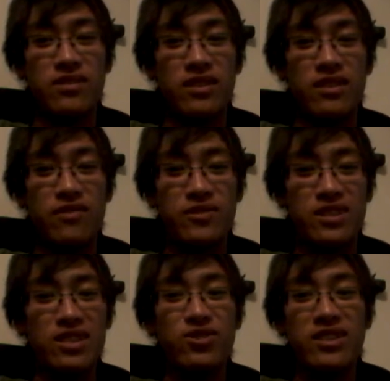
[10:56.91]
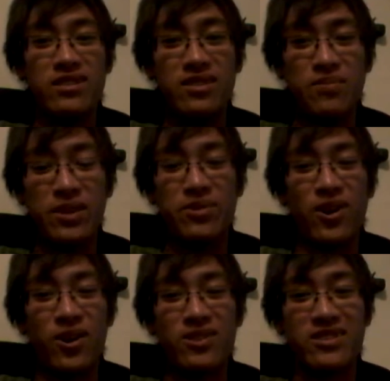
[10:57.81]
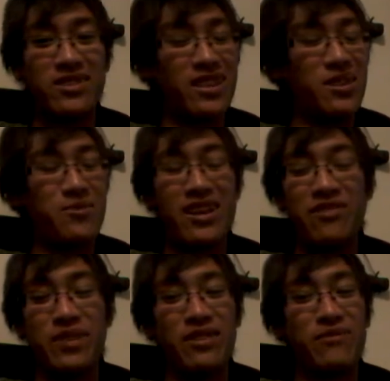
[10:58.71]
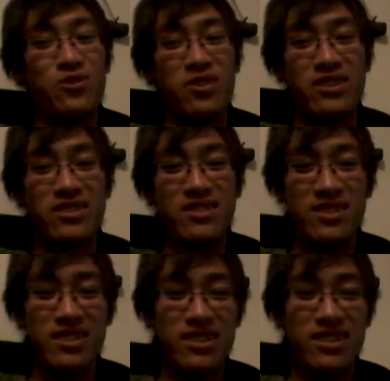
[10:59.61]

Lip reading: Yeah, if you teach your kids to play with cars, because then they won't have money for drugs.